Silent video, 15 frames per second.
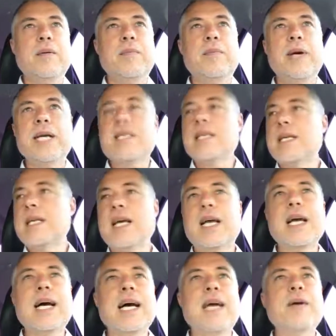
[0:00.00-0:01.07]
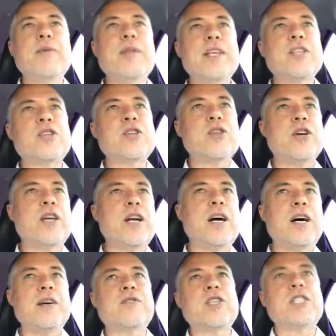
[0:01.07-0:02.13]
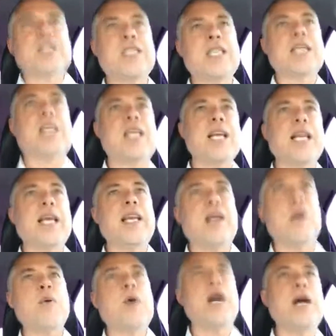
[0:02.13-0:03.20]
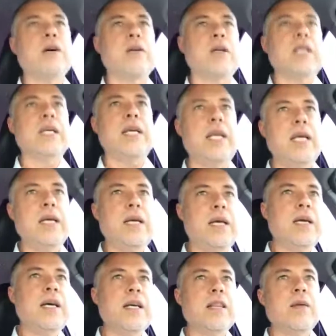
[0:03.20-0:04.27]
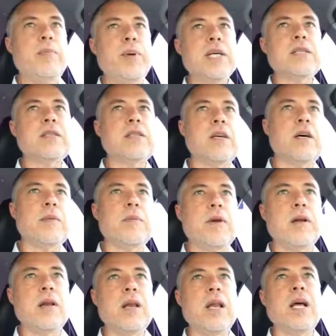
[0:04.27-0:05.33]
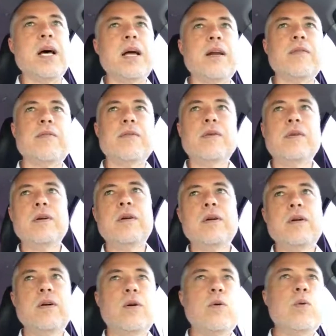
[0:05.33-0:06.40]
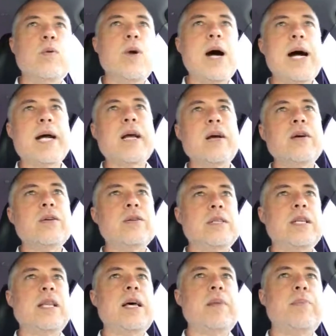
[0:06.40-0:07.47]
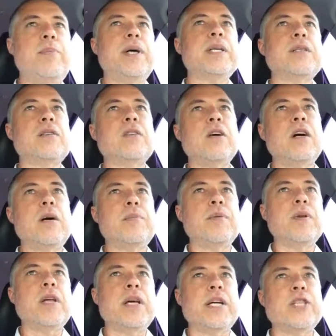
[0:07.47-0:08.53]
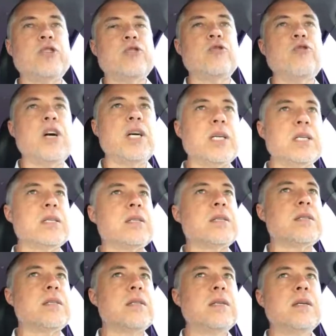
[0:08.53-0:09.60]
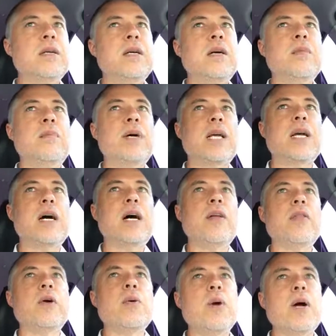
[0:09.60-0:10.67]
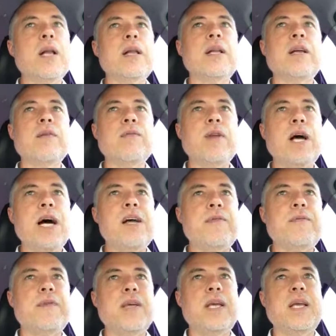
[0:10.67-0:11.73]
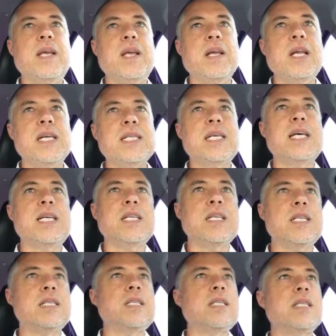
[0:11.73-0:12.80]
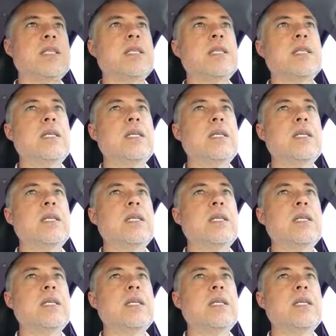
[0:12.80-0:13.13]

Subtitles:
Mexican guy with his shirt off gesticulating wildly at the bus stop. There are a lot of wackos at that bus stop, a lot of drunks. My God, the quality of life in Los Angeles just